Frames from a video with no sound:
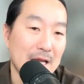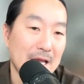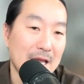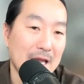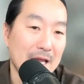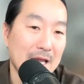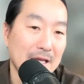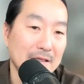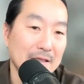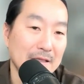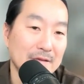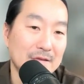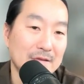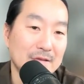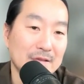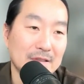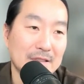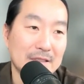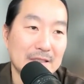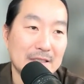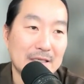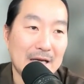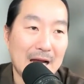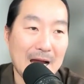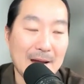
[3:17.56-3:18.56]
and
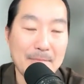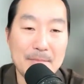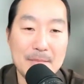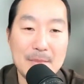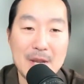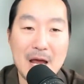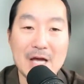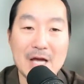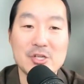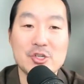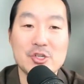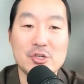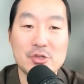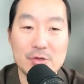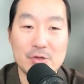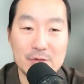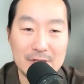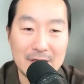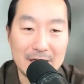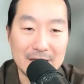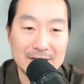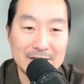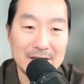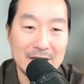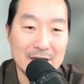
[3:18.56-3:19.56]
I'm not sure
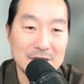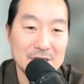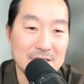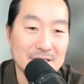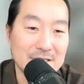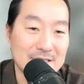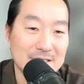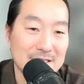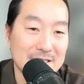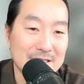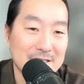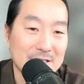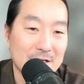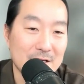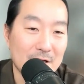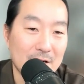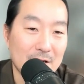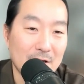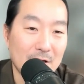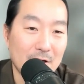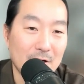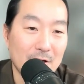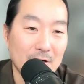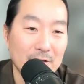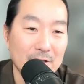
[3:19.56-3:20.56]
that the agencies are
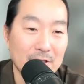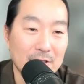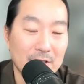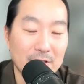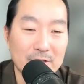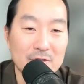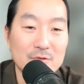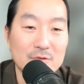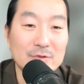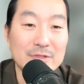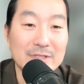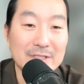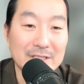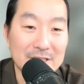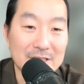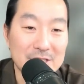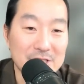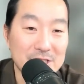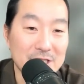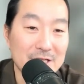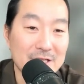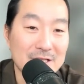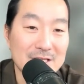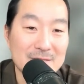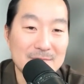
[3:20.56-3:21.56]
the due
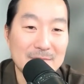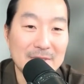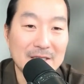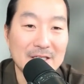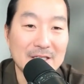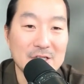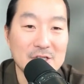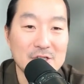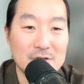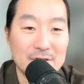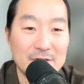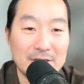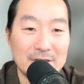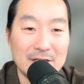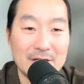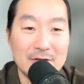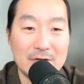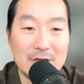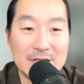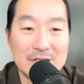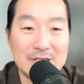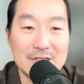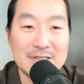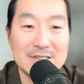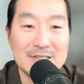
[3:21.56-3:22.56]
diligence, making sure the
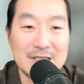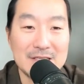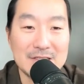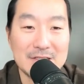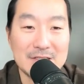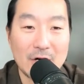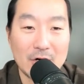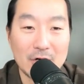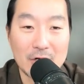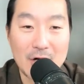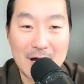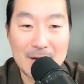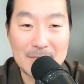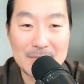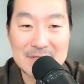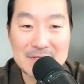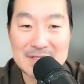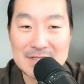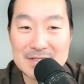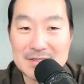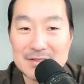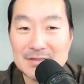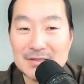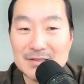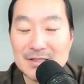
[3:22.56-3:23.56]
agencies are
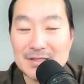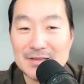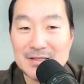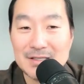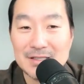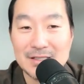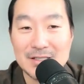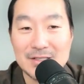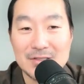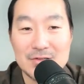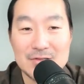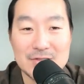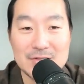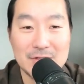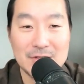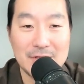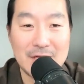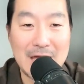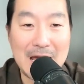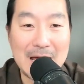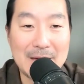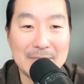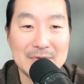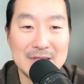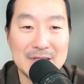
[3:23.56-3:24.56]
competent. I think that there's a
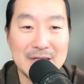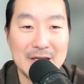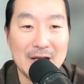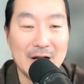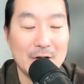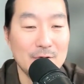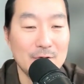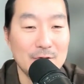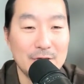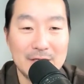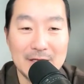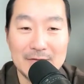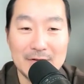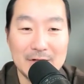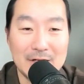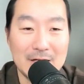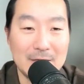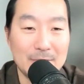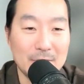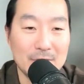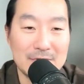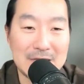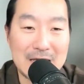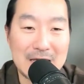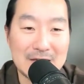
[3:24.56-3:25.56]
gap there. You give a
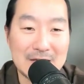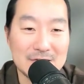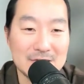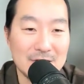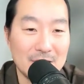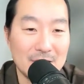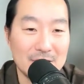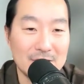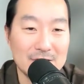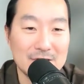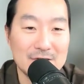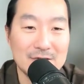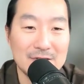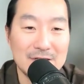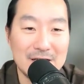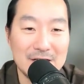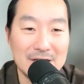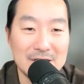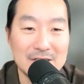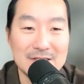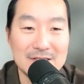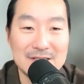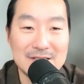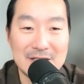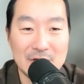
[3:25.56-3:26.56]
couple of $1,000s to an
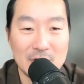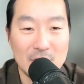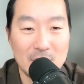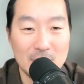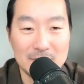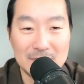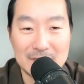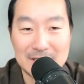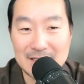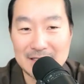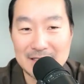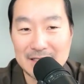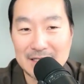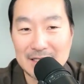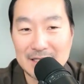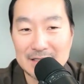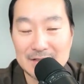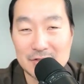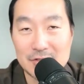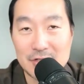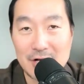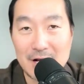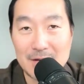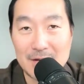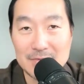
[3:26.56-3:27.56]
agency and you hope that they get
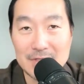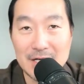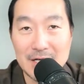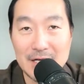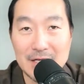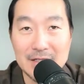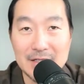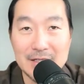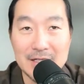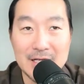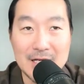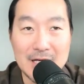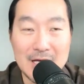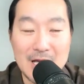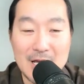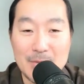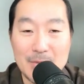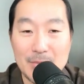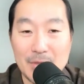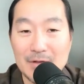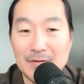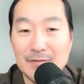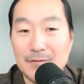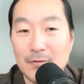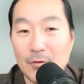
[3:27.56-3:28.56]
the job done,
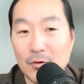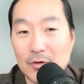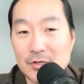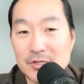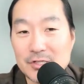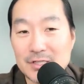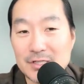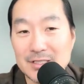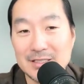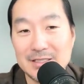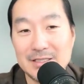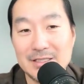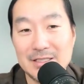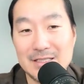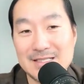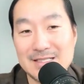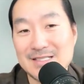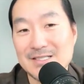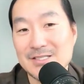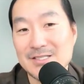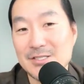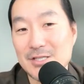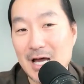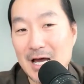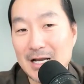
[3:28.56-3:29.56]
but unfortunately,
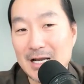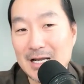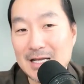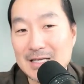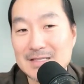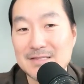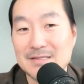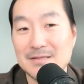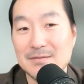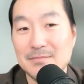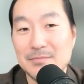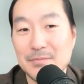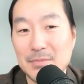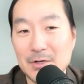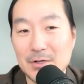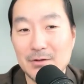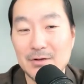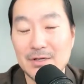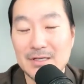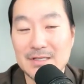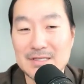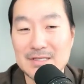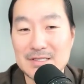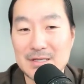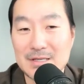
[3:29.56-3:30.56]
it's not as
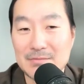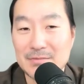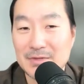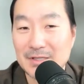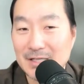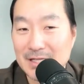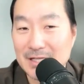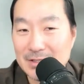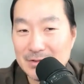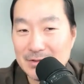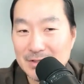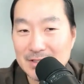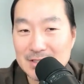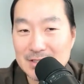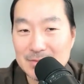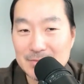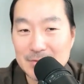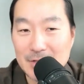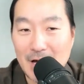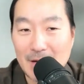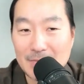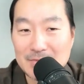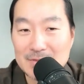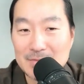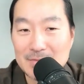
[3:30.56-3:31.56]
simple and something that you need to be
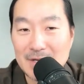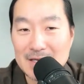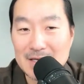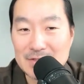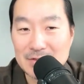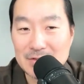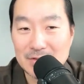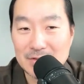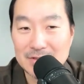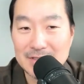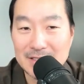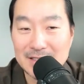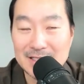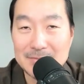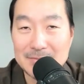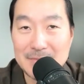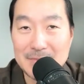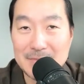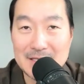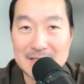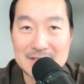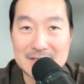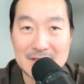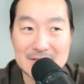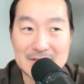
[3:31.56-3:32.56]
optimized on a daily
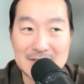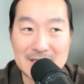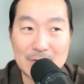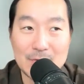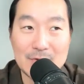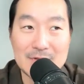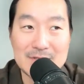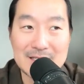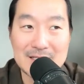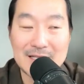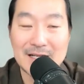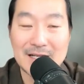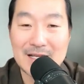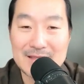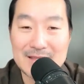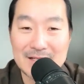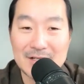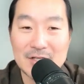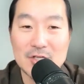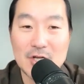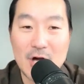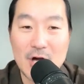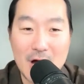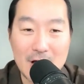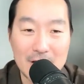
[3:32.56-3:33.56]
basis. I would say, like, I
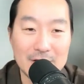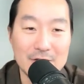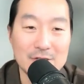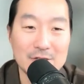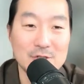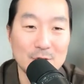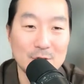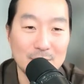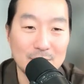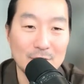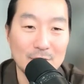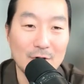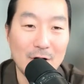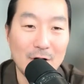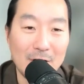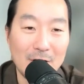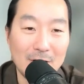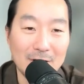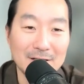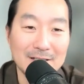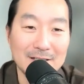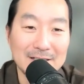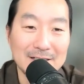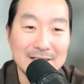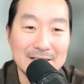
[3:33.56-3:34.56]
think knowledge
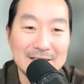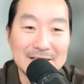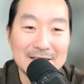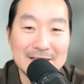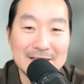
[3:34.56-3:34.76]
overall